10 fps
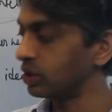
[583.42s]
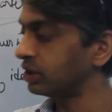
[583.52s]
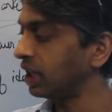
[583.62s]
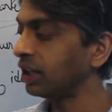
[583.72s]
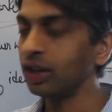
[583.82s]
is
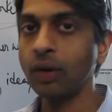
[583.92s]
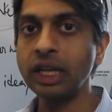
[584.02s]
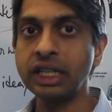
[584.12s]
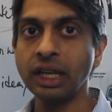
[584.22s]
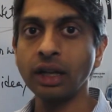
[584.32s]
taking your
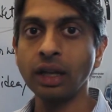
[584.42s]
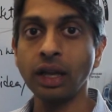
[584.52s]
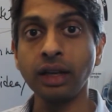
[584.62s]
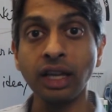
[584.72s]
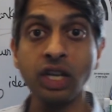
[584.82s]
idea
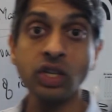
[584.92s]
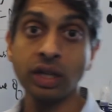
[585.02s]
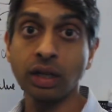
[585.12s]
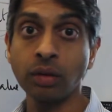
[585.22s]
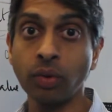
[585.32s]
and engaging
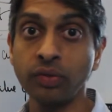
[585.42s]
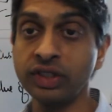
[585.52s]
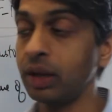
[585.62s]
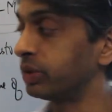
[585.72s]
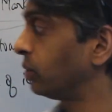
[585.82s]
in a number of
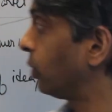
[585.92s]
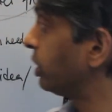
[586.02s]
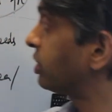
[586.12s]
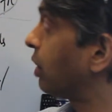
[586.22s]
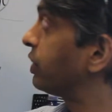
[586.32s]
steps. One
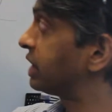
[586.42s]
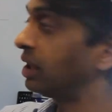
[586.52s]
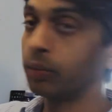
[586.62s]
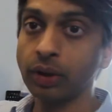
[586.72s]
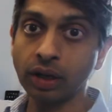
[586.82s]
is obviously
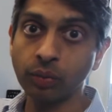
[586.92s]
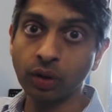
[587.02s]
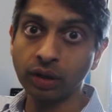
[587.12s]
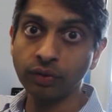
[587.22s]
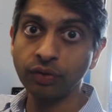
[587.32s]
a product
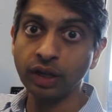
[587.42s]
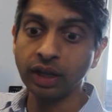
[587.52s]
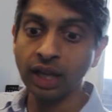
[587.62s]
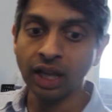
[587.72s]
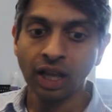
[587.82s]
market
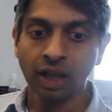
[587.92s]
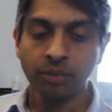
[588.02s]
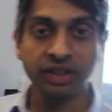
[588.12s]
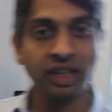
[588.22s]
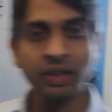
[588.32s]
fit.
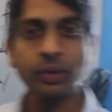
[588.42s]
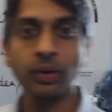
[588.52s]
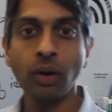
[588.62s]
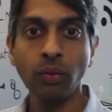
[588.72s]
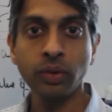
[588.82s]
But the
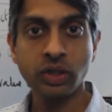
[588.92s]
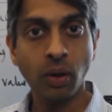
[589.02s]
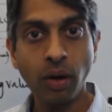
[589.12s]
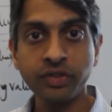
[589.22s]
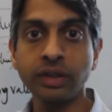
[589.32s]
other, which
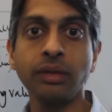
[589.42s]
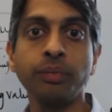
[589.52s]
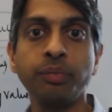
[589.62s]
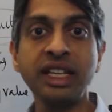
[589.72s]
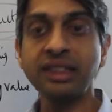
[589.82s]

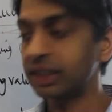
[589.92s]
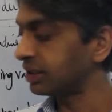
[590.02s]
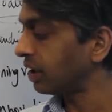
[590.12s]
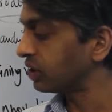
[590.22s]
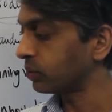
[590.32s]
often basic
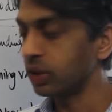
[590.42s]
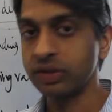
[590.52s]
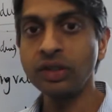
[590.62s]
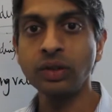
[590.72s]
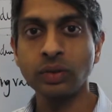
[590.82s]
science runs
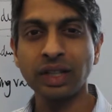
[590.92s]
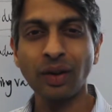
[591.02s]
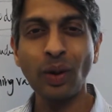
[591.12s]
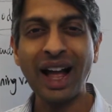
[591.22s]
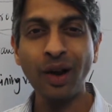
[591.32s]
into, is like,
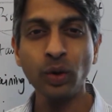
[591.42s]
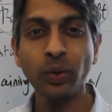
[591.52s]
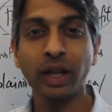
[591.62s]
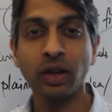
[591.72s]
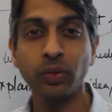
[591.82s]
oh, how
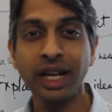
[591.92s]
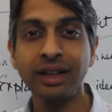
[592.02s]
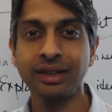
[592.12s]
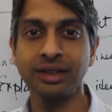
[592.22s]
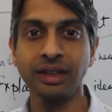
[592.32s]
do I
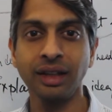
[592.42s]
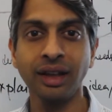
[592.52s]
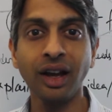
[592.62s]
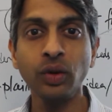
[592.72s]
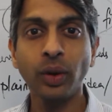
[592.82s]
create this thing?
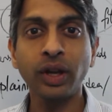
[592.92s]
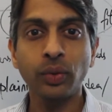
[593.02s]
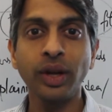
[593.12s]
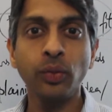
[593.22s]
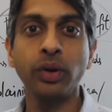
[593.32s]
How do I
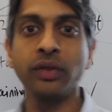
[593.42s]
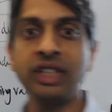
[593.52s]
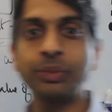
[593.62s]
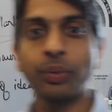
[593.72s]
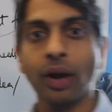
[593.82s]
create one of
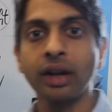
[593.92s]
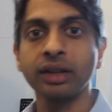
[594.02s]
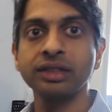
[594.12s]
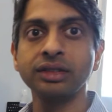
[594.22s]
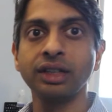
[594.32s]
these
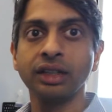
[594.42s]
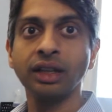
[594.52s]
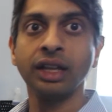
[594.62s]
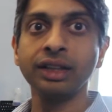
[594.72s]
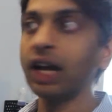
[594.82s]
products that,
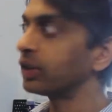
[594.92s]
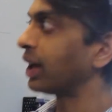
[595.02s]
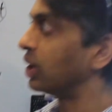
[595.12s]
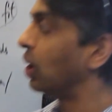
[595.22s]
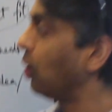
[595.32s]
not that
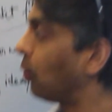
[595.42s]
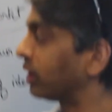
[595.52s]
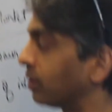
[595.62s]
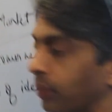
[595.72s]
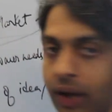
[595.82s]
I know
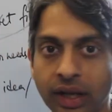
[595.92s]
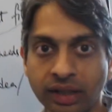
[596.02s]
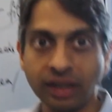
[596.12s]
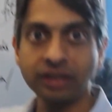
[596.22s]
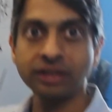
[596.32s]
what the
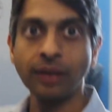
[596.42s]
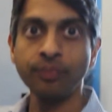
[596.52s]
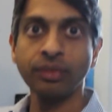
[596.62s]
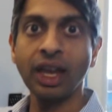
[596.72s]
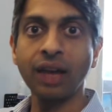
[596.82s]
product is,
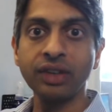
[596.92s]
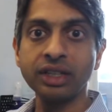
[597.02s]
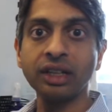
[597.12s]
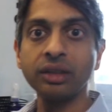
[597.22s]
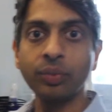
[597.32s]
having
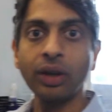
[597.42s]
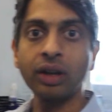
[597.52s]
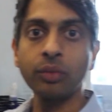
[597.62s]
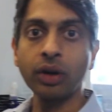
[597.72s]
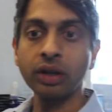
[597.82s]
done the
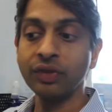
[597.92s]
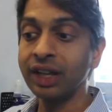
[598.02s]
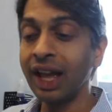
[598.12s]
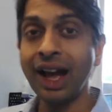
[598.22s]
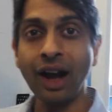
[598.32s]
product market
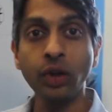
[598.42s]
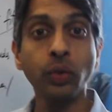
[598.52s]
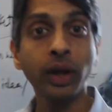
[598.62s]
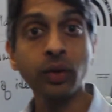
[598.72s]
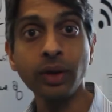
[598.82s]
fit, how
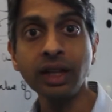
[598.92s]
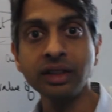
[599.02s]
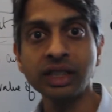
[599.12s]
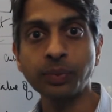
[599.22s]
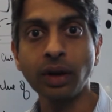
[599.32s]
do I create
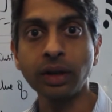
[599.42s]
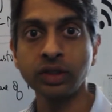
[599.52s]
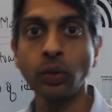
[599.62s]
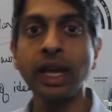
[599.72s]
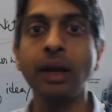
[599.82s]
these
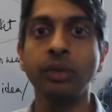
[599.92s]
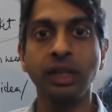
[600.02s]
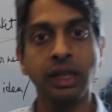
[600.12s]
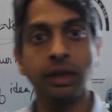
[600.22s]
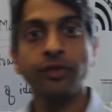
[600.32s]
products? Okay, I'm
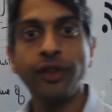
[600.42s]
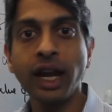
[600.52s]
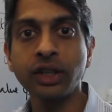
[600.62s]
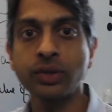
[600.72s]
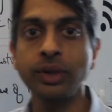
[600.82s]
going to need a
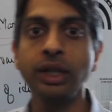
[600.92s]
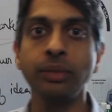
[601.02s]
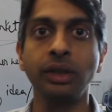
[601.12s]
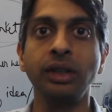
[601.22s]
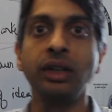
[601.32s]
factory,
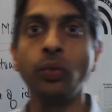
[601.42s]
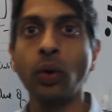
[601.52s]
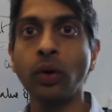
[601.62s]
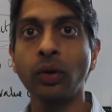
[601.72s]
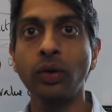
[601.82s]
I'm going to need
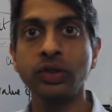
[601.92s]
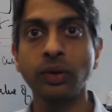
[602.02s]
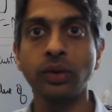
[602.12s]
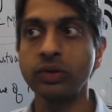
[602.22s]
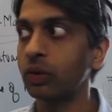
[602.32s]
workers,
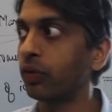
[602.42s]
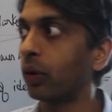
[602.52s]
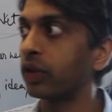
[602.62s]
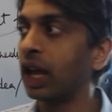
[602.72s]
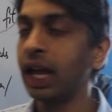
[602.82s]
so on and so
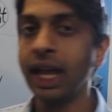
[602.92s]
forth.